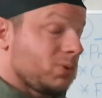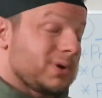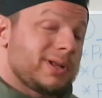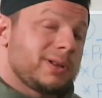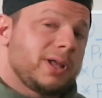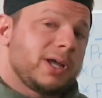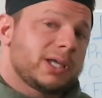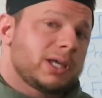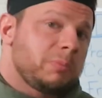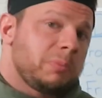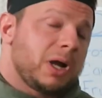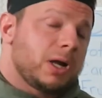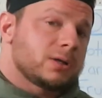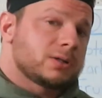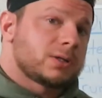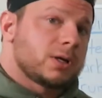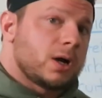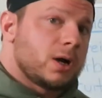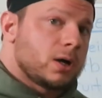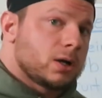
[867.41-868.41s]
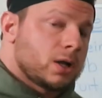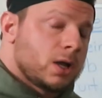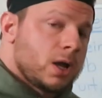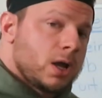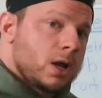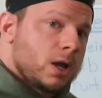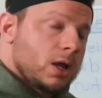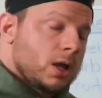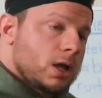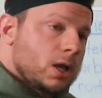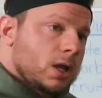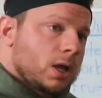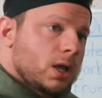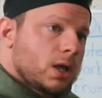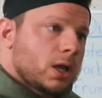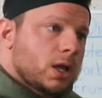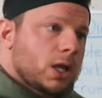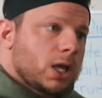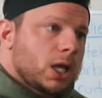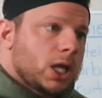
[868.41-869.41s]
What I like about Doug,
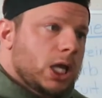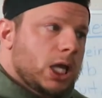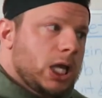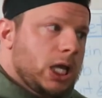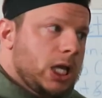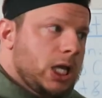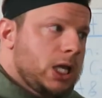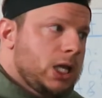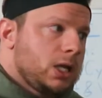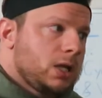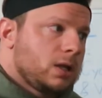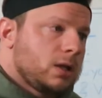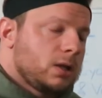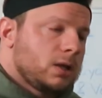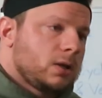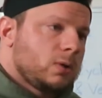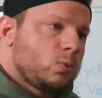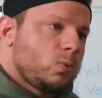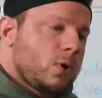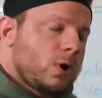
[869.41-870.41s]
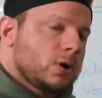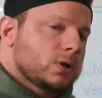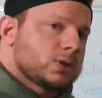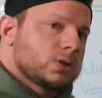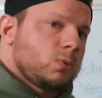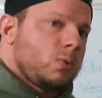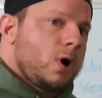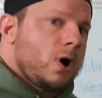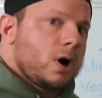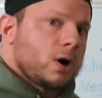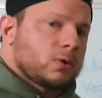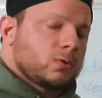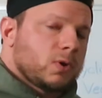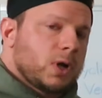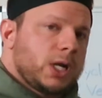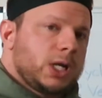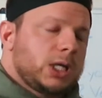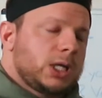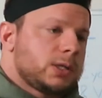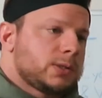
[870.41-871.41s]
he walks the walk,
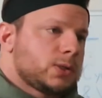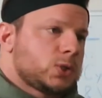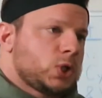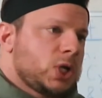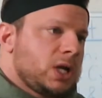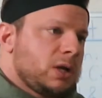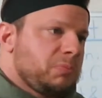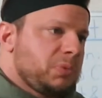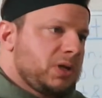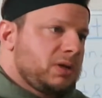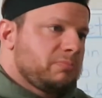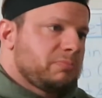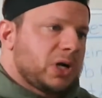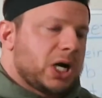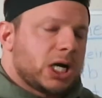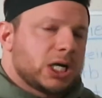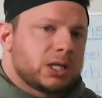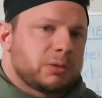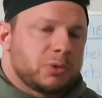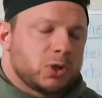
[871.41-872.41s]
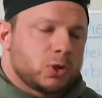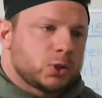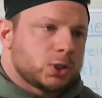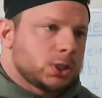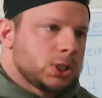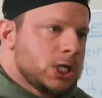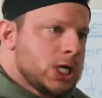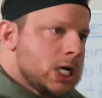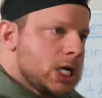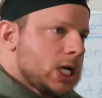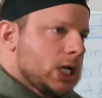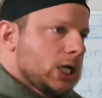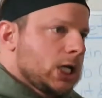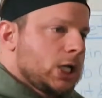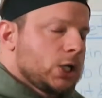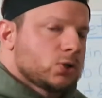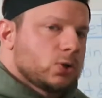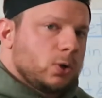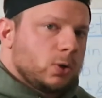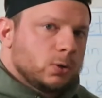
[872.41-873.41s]
right? He's a champion bodybuilder.
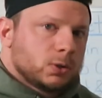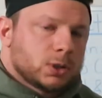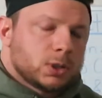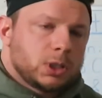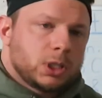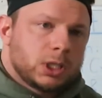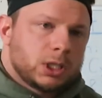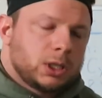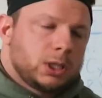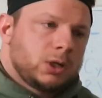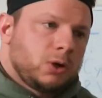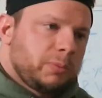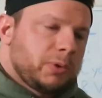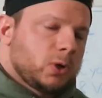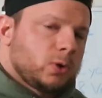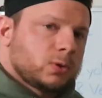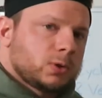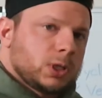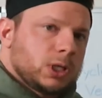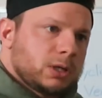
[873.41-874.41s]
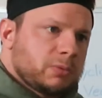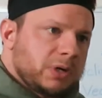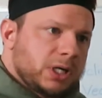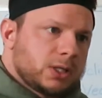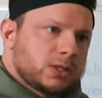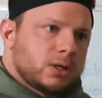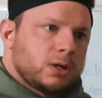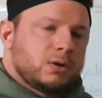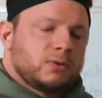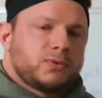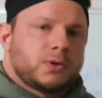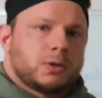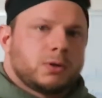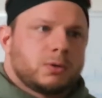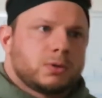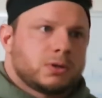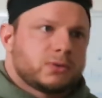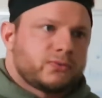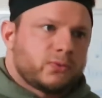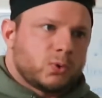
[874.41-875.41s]
He's older, a little bit older like myself, in
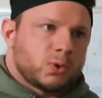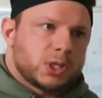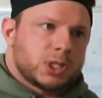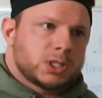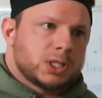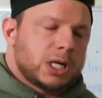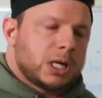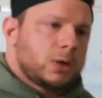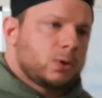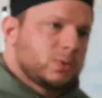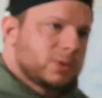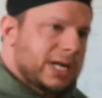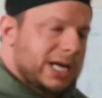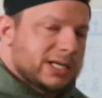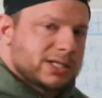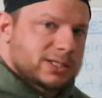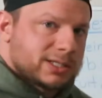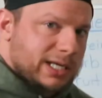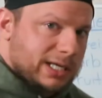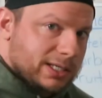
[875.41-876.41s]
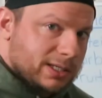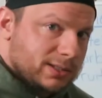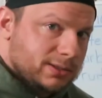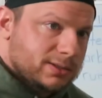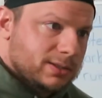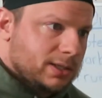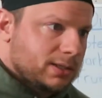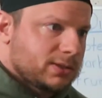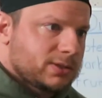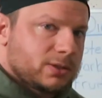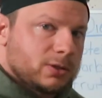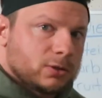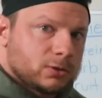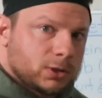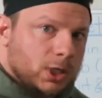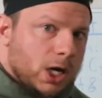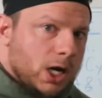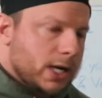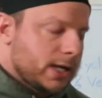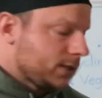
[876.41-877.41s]
his 40s now, has kids, and still
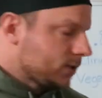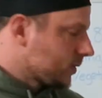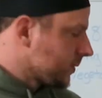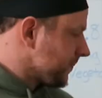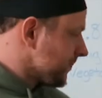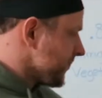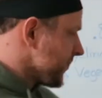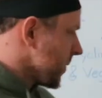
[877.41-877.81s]
grinds.